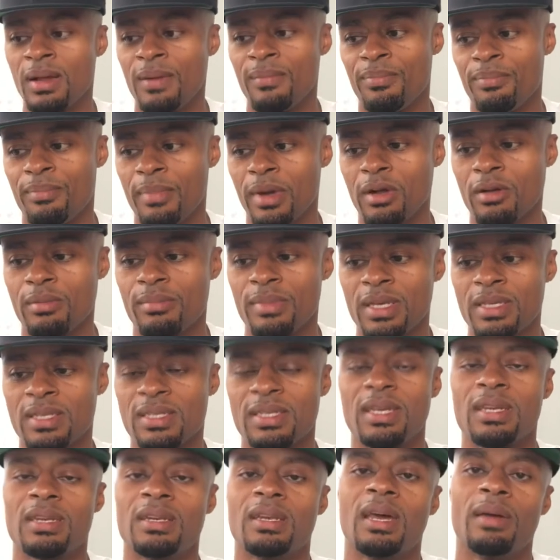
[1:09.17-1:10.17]
Malcolm X
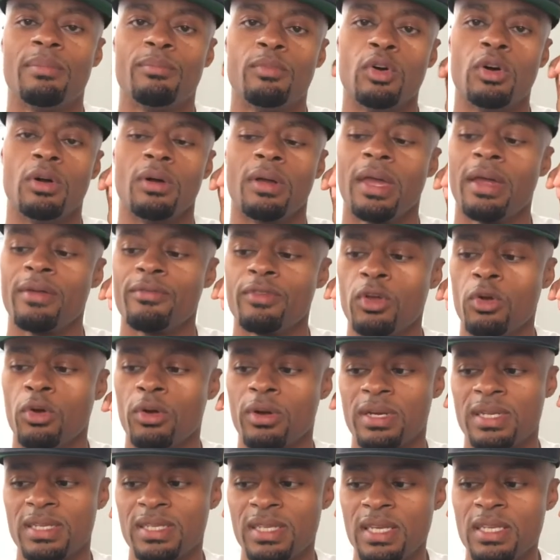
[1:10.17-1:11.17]
said in that book, every
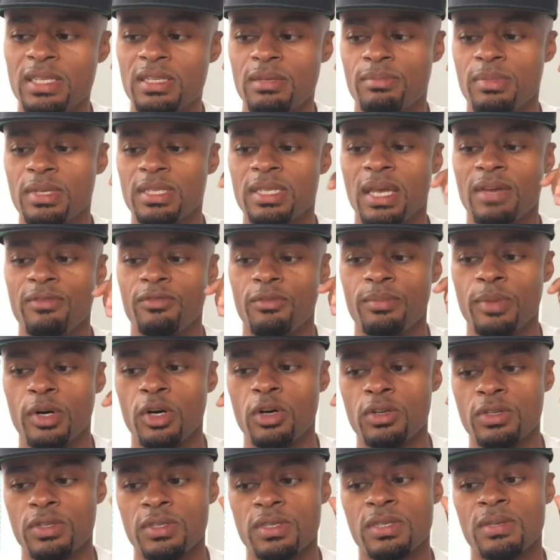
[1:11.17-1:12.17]
organization must have a
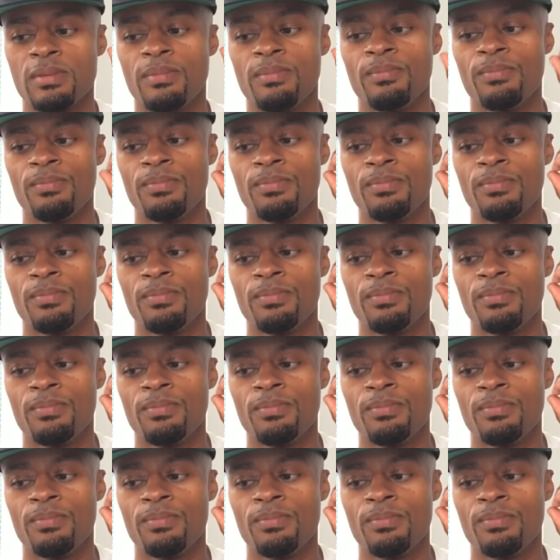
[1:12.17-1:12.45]
boss.